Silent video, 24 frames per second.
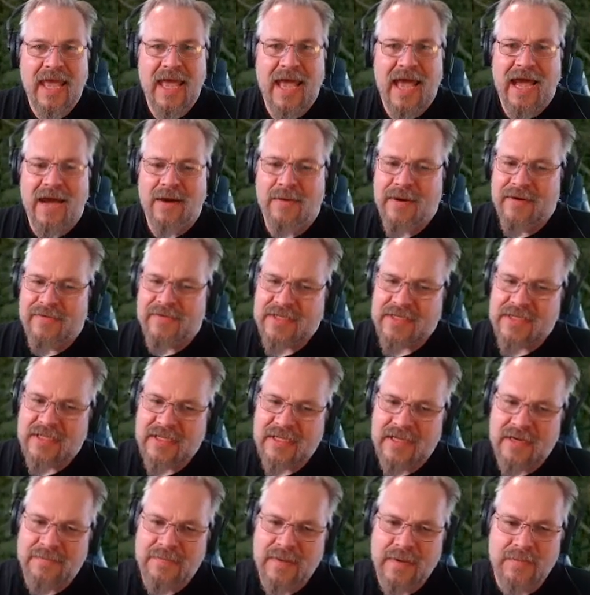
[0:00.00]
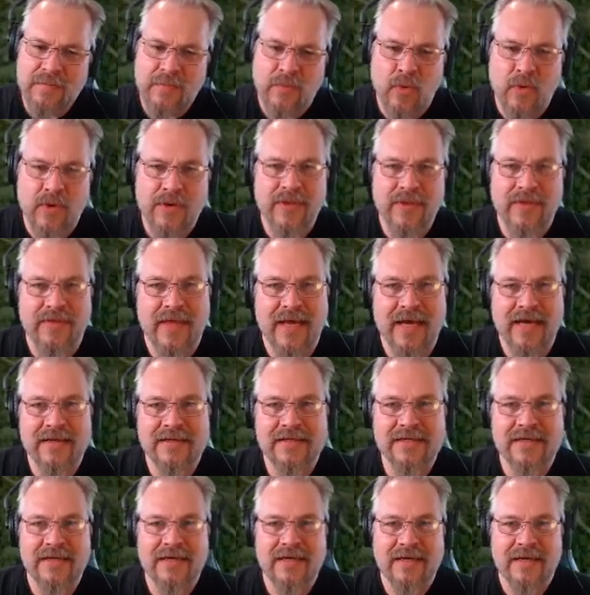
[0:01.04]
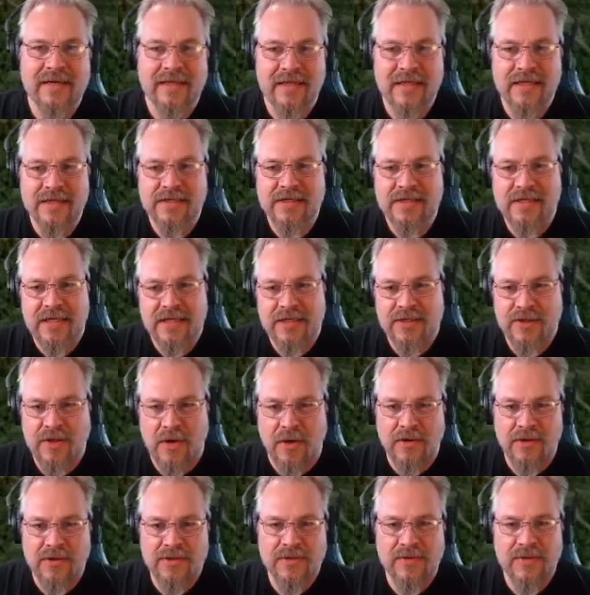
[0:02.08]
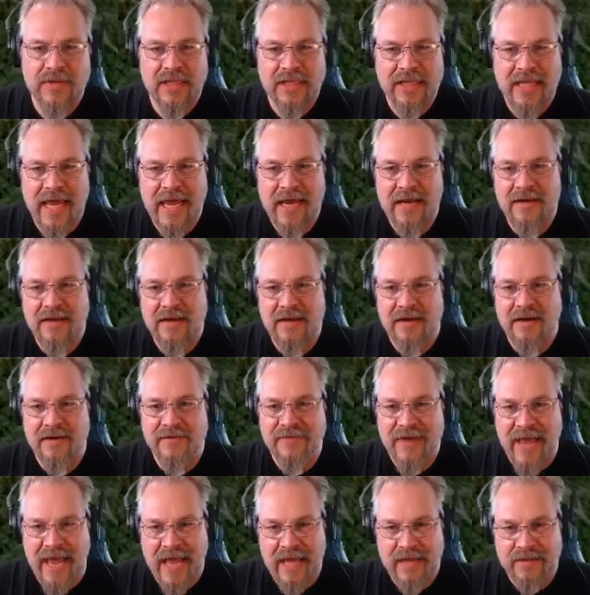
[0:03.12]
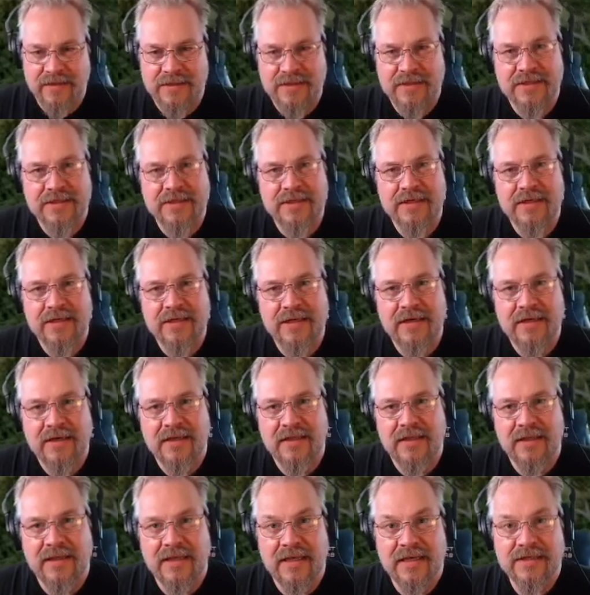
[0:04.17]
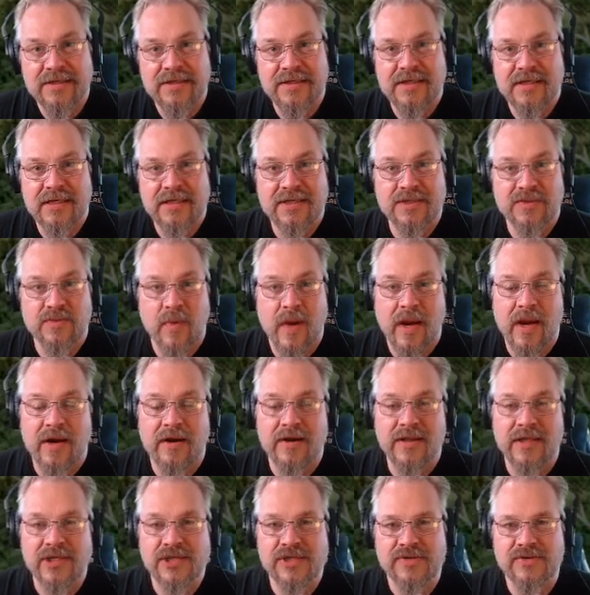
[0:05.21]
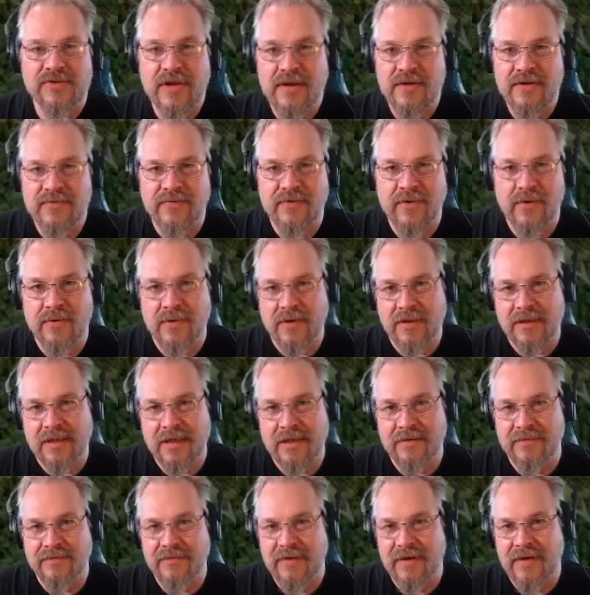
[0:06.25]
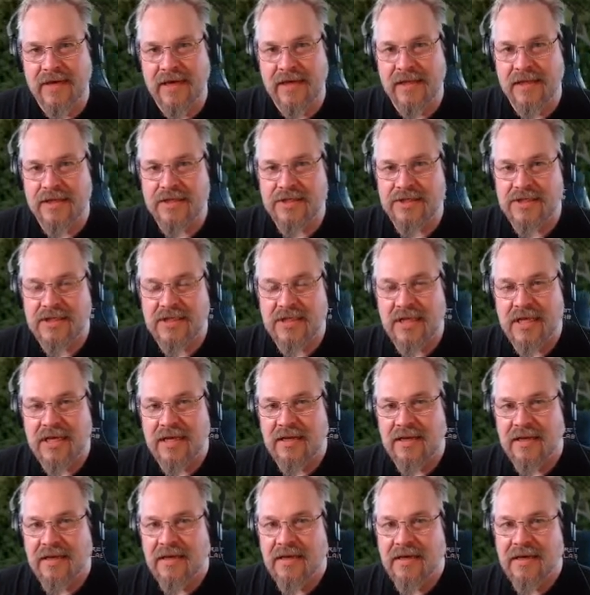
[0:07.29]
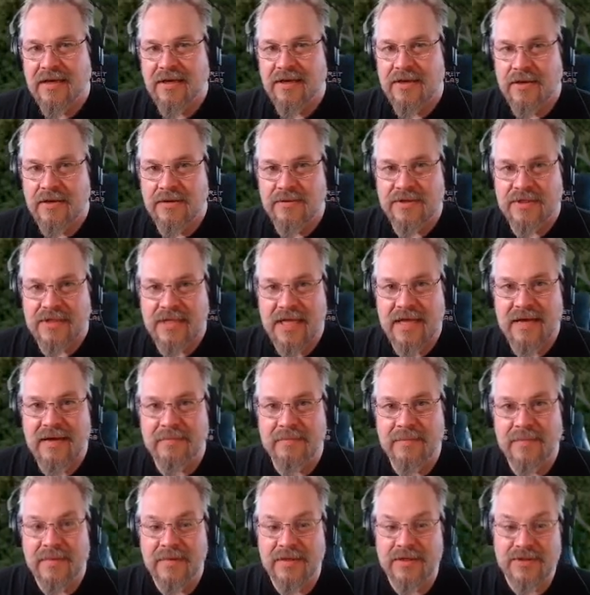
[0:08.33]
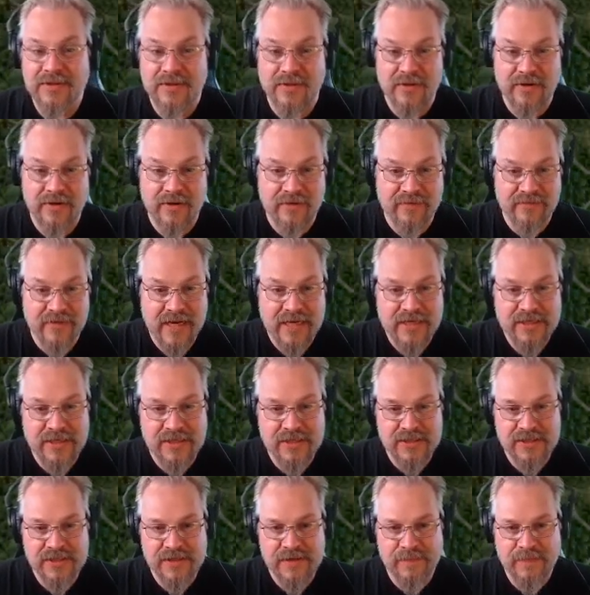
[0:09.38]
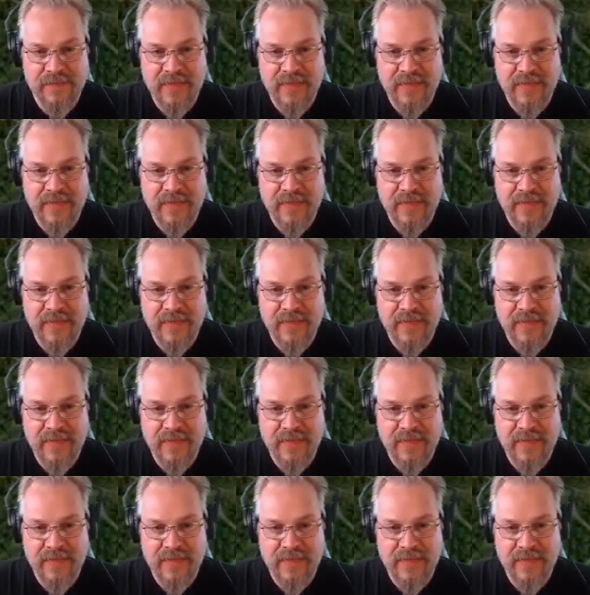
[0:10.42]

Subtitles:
However, it's a little bit more than that. This is also the land of Ents. This is where the tree folk live, and the Slin use them to their advantage.